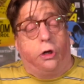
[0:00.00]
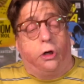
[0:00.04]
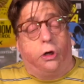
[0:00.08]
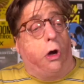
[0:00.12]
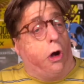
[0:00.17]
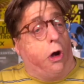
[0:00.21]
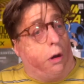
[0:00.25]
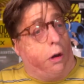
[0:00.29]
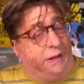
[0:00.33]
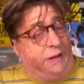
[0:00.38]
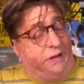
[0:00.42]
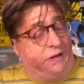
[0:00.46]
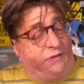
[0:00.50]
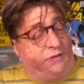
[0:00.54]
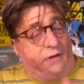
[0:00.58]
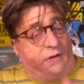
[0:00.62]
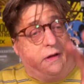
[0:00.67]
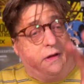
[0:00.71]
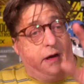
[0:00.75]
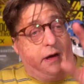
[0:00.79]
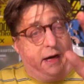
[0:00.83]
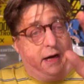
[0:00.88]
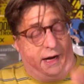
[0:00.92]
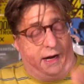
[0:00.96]
Good Omens
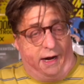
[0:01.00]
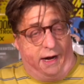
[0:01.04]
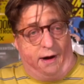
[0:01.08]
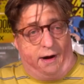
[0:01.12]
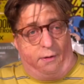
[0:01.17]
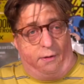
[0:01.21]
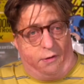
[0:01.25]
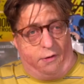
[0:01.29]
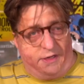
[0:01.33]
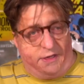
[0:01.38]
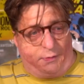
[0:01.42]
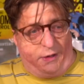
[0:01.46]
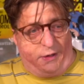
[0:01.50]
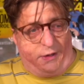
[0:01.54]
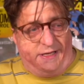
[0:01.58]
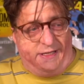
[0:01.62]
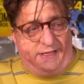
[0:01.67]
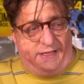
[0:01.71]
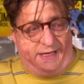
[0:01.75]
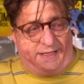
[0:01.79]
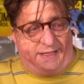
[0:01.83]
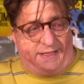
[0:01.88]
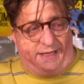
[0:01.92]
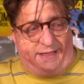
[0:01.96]
was pretty
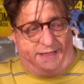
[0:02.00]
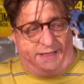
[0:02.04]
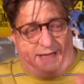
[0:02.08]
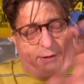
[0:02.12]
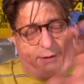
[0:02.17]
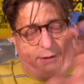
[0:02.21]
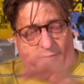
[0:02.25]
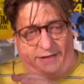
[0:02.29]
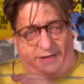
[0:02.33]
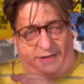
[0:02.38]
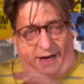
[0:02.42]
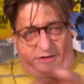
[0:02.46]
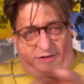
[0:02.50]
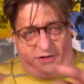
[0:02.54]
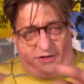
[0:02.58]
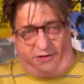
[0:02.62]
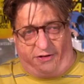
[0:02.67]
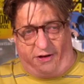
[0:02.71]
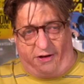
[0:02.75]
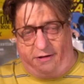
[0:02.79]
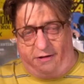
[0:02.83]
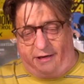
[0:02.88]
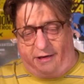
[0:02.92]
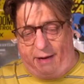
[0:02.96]
decent. That was not
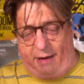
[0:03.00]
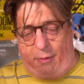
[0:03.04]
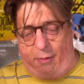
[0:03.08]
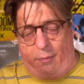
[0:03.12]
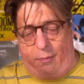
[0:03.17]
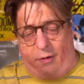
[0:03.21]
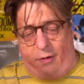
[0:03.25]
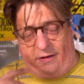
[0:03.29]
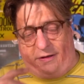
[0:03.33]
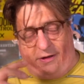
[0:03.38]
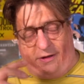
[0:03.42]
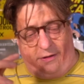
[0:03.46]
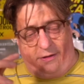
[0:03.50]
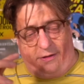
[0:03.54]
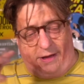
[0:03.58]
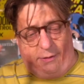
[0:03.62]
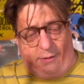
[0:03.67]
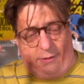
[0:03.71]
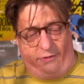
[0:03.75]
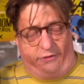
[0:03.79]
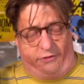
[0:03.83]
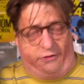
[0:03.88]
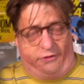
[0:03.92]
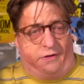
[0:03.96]
just a Neil Gaiman book, though. That
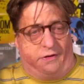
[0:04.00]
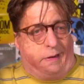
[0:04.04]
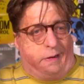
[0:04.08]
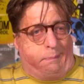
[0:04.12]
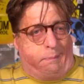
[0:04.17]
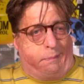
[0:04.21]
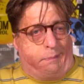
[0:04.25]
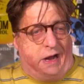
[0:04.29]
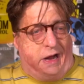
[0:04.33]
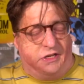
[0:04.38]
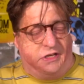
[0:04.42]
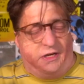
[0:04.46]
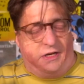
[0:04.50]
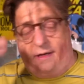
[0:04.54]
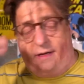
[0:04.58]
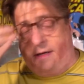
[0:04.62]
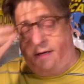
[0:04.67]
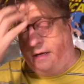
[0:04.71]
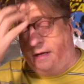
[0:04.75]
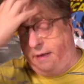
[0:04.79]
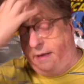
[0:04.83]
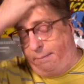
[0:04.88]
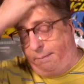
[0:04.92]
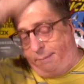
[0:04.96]
was also Terry Pratchett.
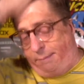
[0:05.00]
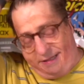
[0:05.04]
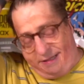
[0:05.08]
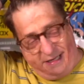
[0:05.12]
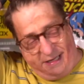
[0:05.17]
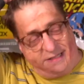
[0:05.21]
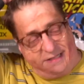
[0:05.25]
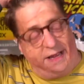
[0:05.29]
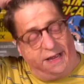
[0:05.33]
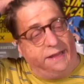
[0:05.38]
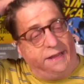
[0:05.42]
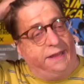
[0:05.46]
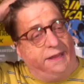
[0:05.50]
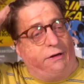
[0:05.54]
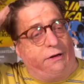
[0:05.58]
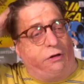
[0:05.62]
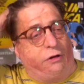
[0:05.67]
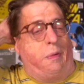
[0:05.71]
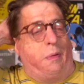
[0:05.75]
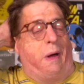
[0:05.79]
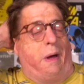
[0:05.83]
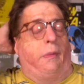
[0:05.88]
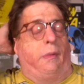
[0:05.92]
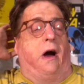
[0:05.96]
But this, I think,
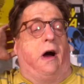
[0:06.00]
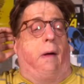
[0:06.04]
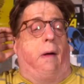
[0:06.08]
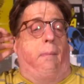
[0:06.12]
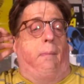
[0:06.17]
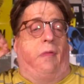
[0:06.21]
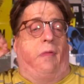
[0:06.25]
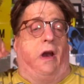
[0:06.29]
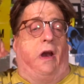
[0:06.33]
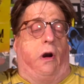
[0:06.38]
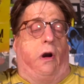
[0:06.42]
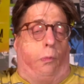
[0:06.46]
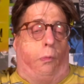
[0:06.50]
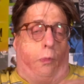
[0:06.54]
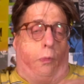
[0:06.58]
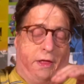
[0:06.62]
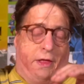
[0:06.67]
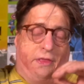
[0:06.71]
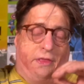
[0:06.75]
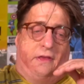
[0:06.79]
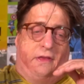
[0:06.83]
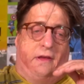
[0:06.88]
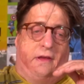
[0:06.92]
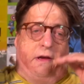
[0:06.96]
was probably up there
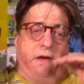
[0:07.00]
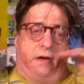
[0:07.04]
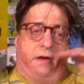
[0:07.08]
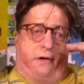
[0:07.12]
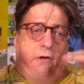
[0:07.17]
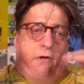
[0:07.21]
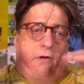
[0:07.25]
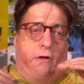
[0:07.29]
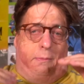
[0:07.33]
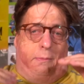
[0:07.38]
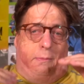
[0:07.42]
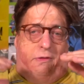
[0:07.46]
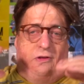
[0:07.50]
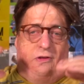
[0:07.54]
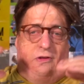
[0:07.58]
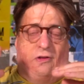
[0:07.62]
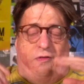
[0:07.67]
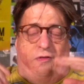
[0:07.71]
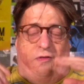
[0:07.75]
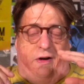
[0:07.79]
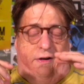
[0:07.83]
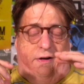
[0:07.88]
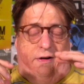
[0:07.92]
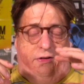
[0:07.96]
with Good Omens
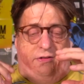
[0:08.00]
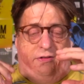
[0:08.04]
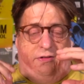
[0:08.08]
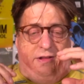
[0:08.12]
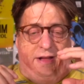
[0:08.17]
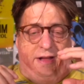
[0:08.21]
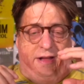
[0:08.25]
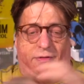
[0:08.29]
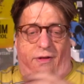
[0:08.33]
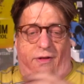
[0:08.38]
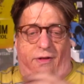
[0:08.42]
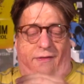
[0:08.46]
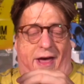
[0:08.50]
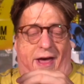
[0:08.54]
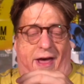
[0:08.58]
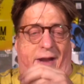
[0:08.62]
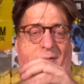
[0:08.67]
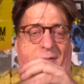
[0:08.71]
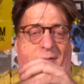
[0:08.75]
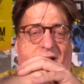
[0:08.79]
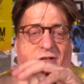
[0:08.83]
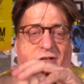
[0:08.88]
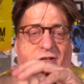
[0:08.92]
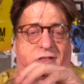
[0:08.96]
as far as level of
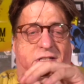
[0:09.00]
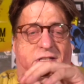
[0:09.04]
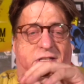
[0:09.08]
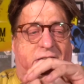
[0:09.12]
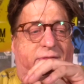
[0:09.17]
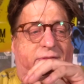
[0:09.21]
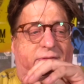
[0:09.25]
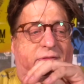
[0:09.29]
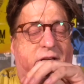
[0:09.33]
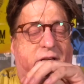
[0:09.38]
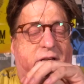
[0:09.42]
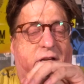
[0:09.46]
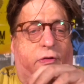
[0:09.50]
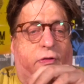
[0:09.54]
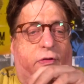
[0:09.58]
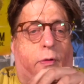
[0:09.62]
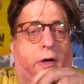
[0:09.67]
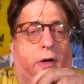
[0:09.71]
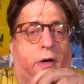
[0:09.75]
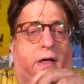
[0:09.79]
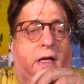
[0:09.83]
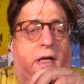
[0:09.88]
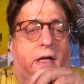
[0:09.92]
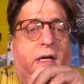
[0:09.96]
adaptations of Neil's
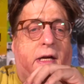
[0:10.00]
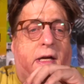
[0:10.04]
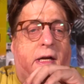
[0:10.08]
work.